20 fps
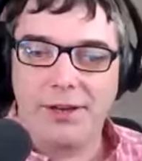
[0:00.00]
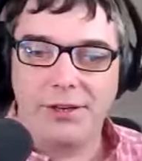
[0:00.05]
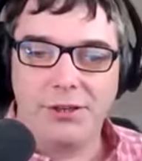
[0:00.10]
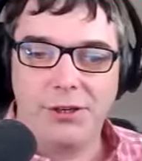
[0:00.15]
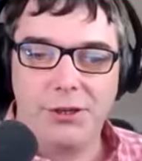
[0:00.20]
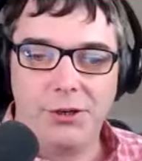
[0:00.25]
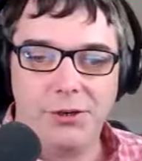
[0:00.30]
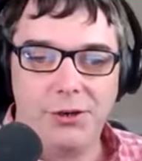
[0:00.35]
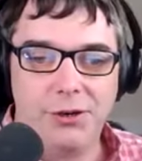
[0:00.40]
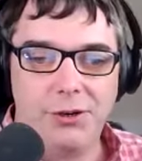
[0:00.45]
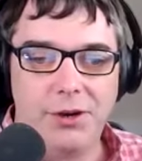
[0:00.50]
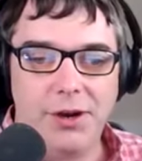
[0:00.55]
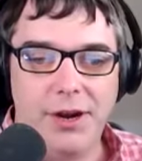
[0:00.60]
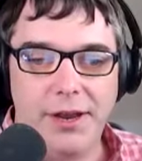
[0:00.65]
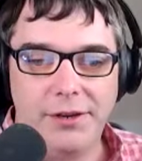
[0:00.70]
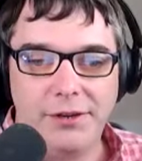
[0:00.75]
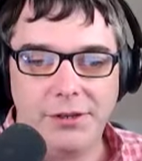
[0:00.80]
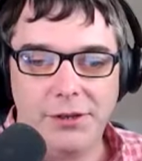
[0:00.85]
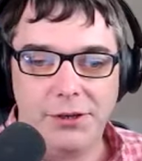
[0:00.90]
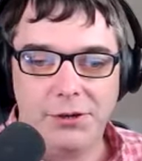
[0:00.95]
ask your
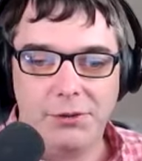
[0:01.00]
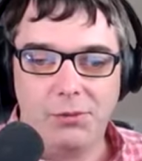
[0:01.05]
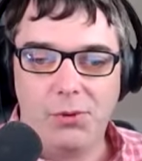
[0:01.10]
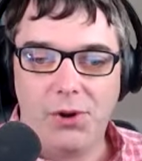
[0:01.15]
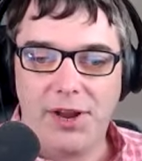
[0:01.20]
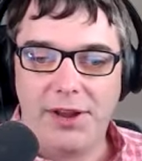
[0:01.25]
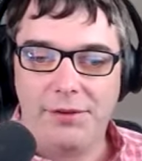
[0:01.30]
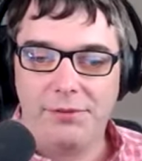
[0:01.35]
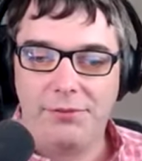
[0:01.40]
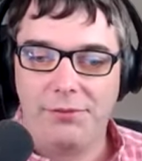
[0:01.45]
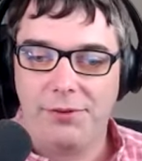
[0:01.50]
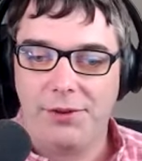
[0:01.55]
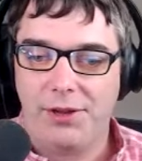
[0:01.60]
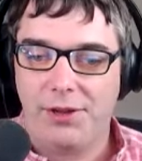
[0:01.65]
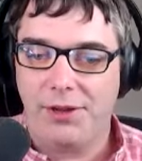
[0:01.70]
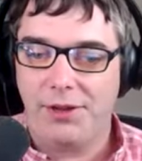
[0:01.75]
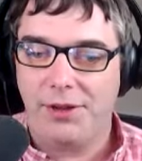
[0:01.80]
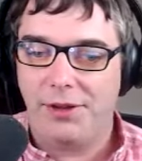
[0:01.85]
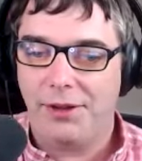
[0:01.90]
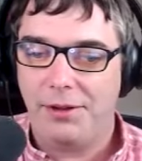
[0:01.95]
wife
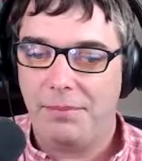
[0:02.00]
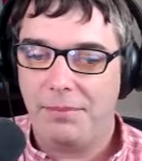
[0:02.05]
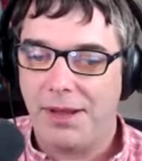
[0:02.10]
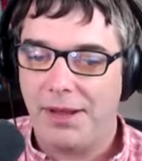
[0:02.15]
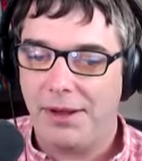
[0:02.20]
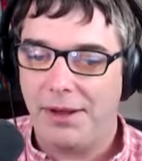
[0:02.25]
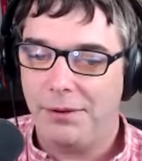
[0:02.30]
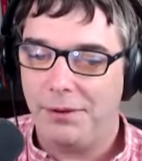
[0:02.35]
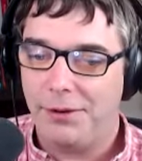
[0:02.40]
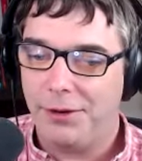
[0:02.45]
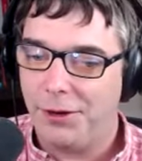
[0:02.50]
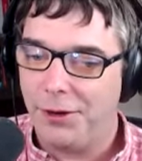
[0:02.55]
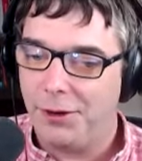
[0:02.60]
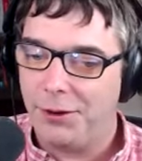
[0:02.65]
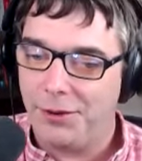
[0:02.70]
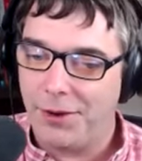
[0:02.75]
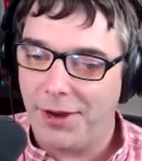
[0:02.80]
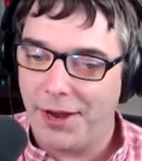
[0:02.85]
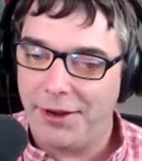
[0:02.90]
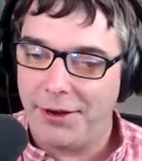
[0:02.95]
about, you
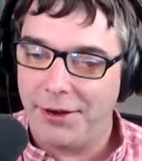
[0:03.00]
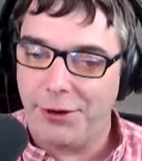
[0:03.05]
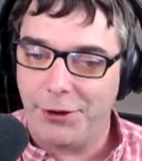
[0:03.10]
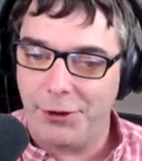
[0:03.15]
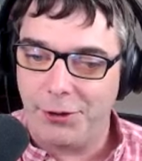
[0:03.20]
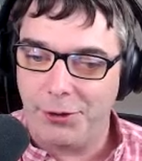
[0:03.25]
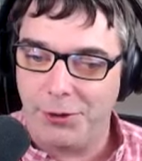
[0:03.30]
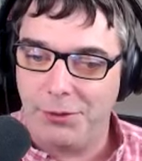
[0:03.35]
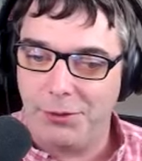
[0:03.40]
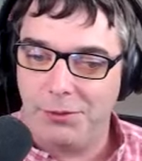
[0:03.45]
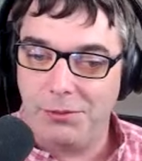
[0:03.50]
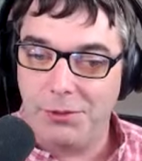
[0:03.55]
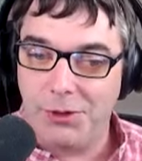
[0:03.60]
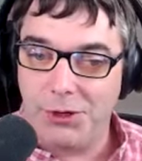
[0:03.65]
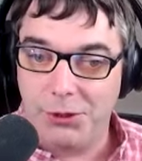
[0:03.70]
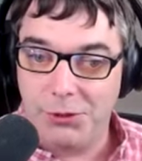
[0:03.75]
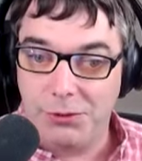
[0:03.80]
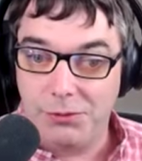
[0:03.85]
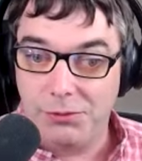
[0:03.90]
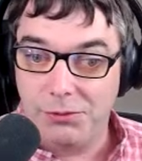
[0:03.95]
know, how you're doing
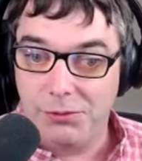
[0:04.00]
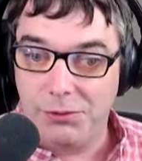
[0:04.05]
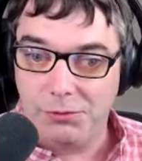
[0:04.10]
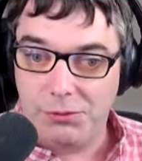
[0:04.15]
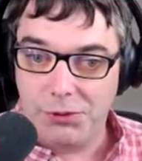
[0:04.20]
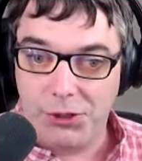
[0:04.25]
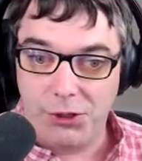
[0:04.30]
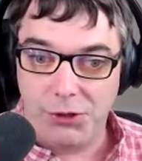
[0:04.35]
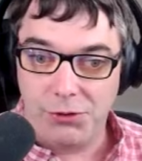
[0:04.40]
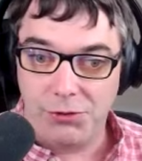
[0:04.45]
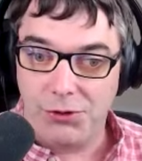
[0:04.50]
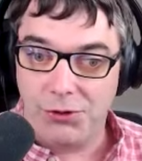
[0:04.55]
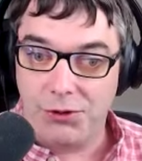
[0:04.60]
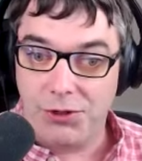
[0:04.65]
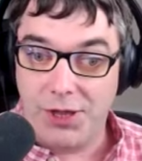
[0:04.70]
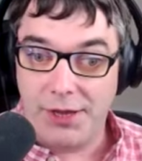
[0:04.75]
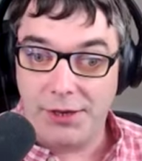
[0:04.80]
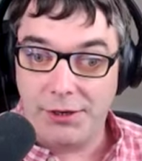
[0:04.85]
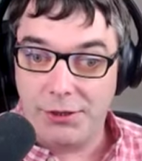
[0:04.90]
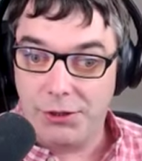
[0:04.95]
when you do
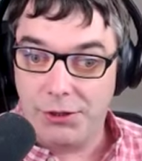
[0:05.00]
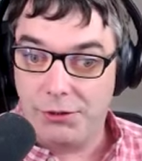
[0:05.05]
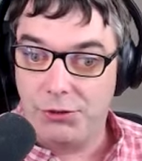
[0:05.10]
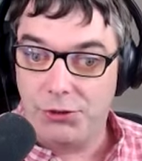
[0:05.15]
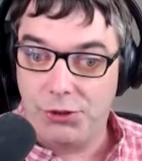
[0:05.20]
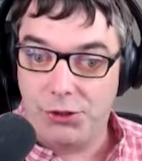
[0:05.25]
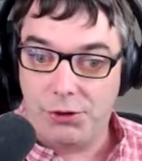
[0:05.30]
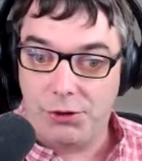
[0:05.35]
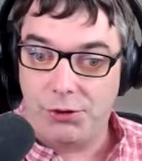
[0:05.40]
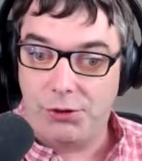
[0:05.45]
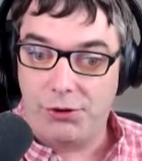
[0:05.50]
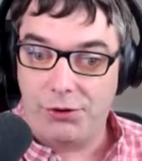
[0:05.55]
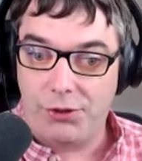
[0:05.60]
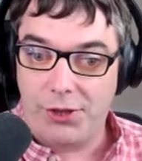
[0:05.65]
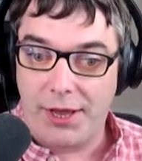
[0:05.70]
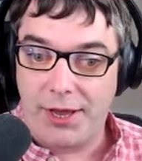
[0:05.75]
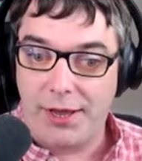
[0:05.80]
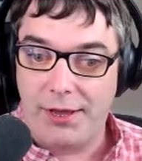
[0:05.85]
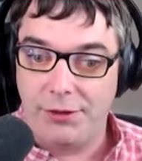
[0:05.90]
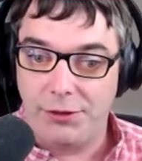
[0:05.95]
that? Do you show her
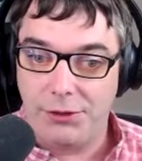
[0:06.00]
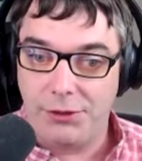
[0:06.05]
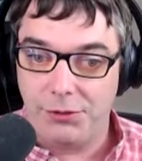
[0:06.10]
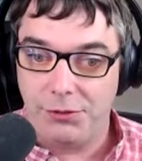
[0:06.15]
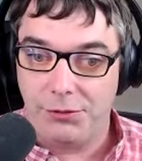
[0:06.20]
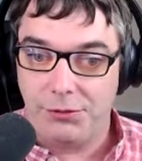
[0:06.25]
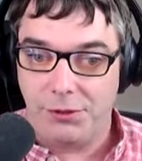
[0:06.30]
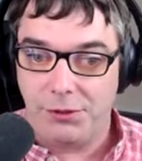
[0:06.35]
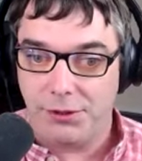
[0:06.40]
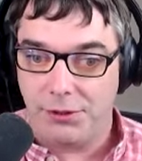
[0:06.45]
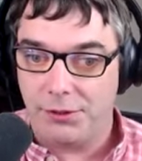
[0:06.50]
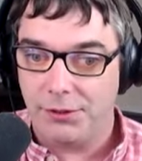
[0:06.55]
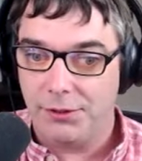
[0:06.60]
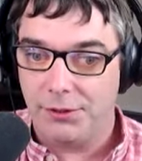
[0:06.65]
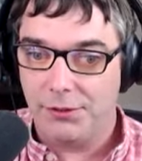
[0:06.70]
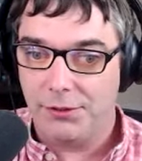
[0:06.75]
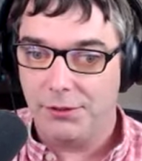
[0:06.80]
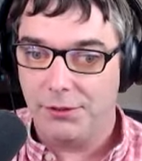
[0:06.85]
that too, or?